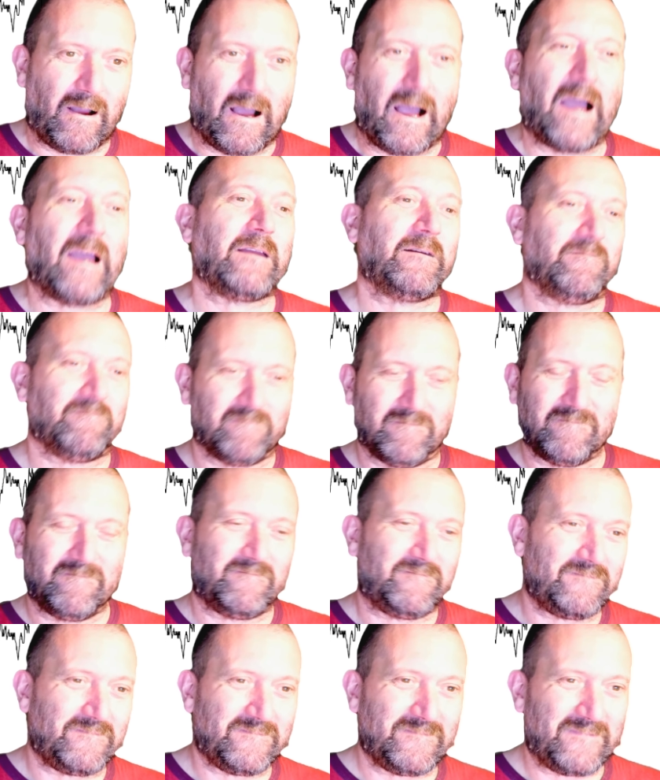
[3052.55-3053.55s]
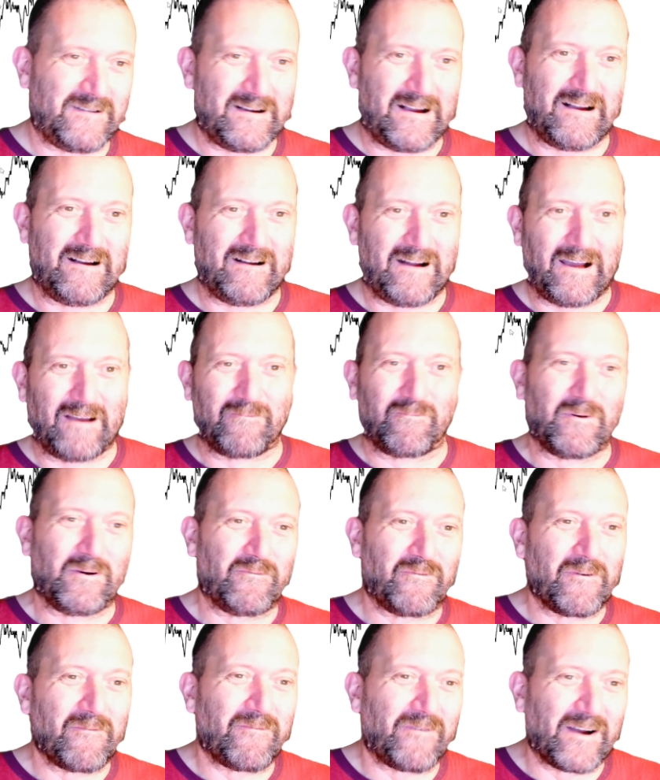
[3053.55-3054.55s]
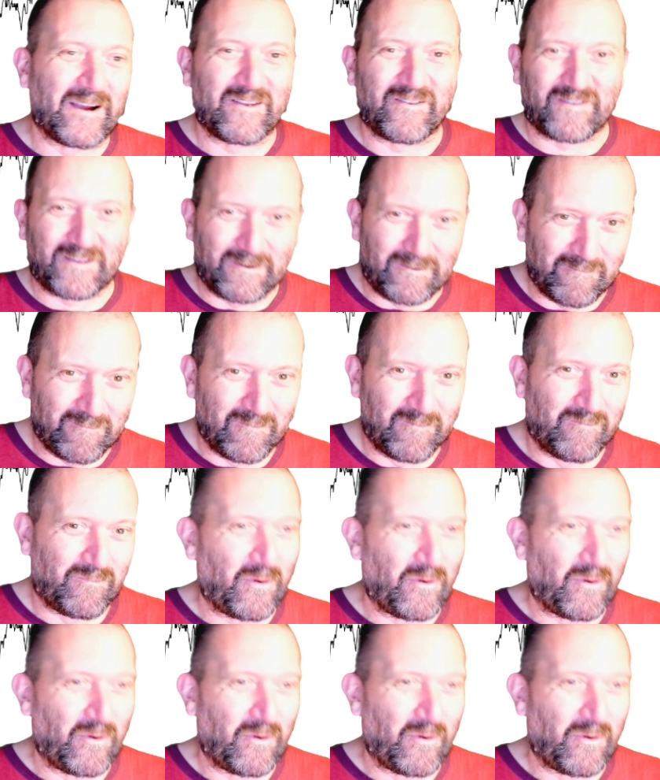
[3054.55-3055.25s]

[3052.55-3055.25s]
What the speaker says: I will revise and